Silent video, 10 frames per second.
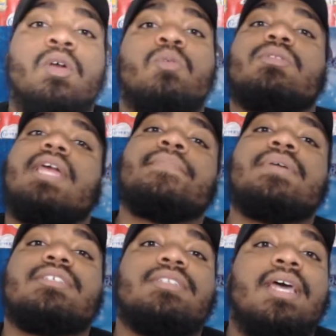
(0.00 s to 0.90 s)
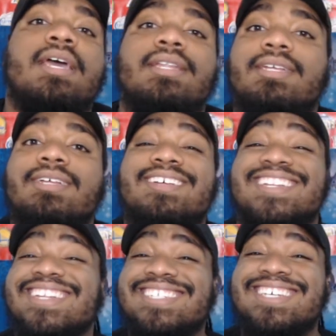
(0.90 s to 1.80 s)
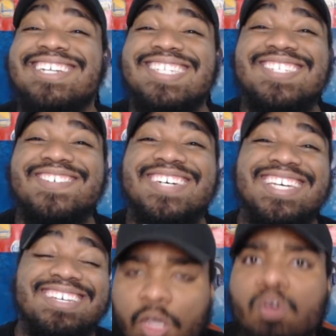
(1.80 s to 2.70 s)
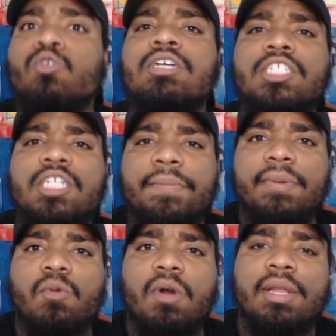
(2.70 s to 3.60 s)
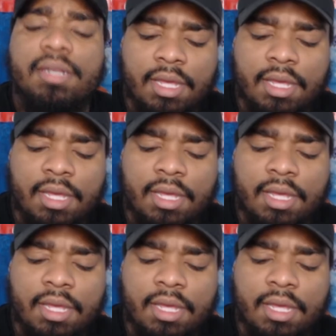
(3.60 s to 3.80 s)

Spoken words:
With that being said, let's get into it. Question number 1.